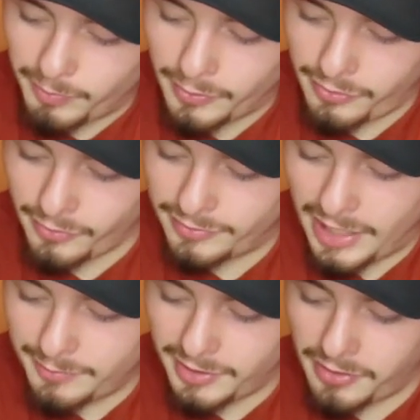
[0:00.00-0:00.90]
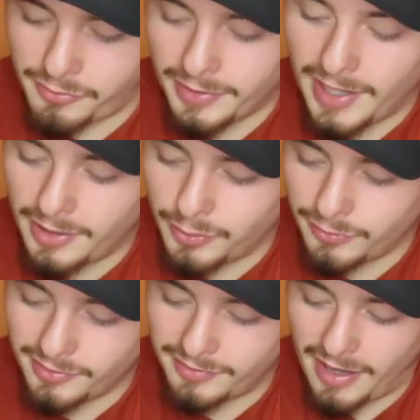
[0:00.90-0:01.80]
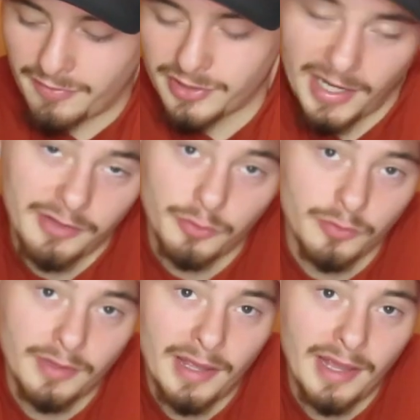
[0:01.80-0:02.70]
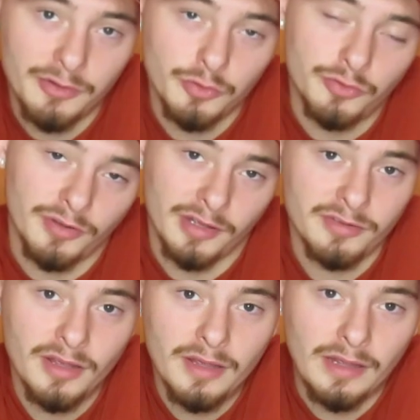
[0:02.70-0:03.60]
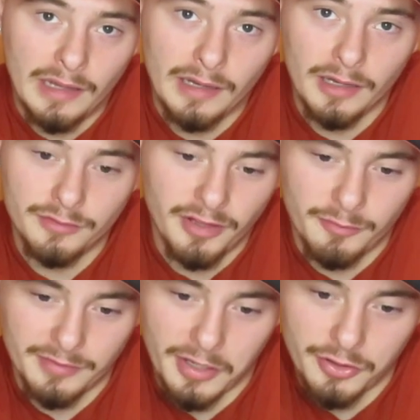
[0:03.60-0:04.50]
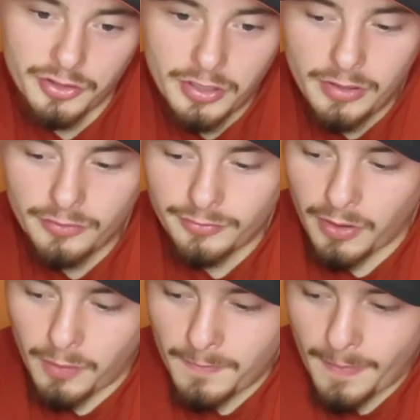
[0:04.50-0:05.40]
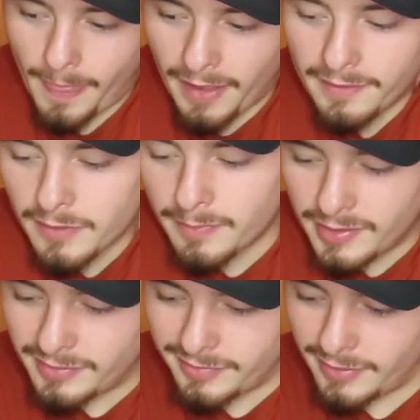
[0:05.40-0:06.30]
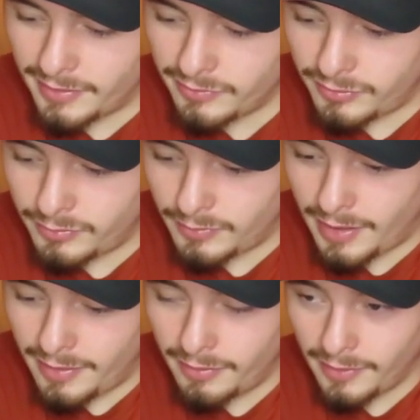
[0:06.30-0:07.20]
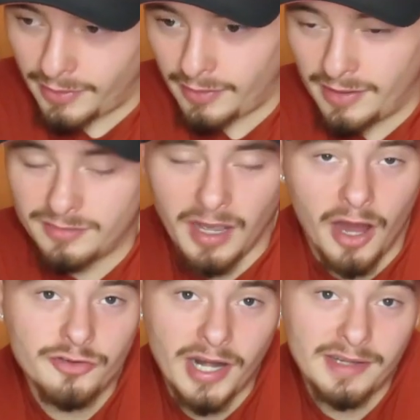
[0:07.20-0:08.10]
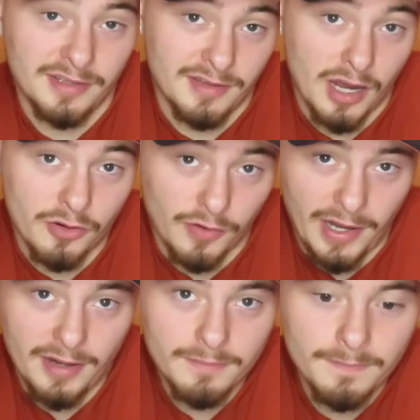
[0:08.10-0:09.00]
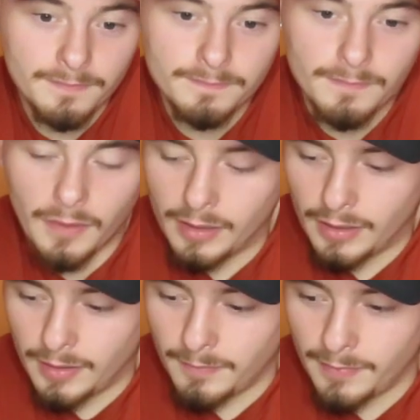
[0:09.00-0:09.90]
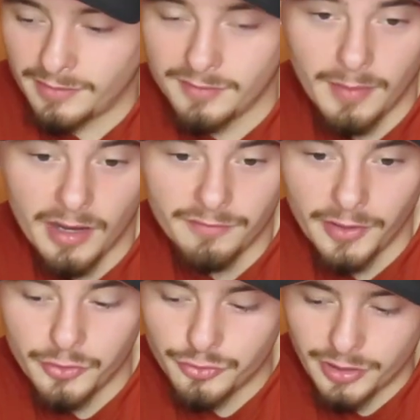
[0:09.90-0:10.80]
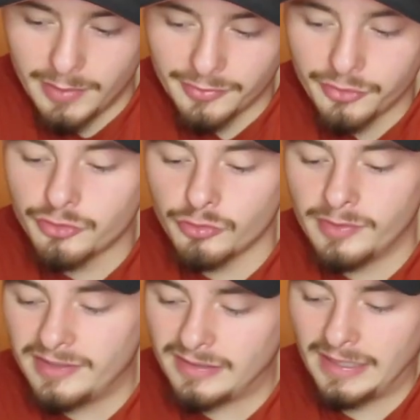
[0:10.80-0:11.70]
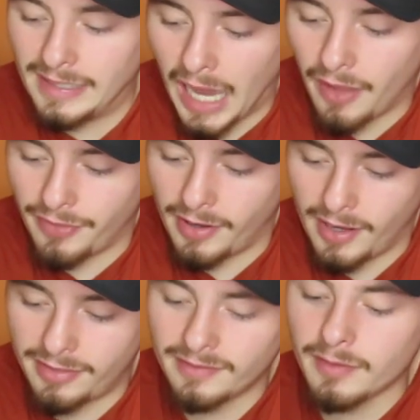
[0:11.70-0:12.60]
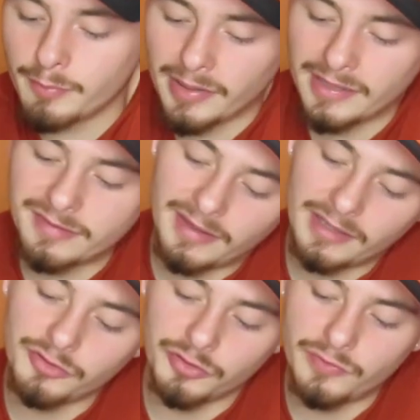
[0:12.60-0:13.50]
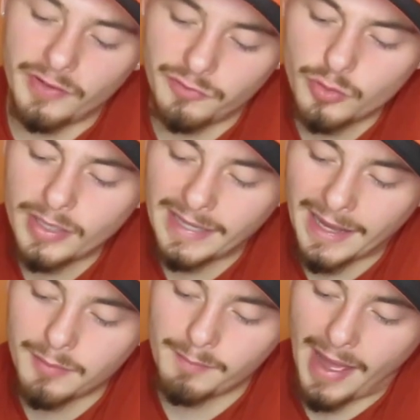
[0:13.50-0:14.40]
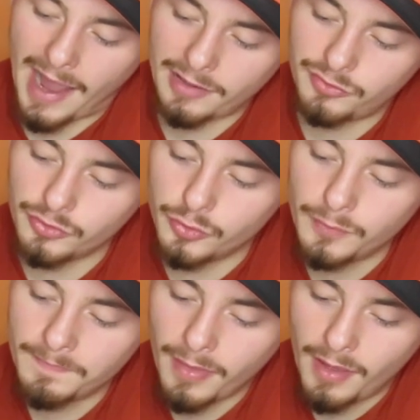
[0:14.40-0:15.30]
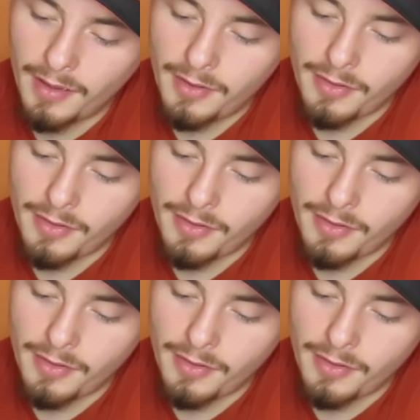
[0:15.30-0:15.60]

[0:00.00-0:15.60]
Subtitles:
They lose both those games. He had a 390 goals against average and 826 save percentage. So I think the biggest thing is, like, his contract is not great. Has the modified no trade, but there's a reason he got there. And I think the biggest thing is if you can get him back to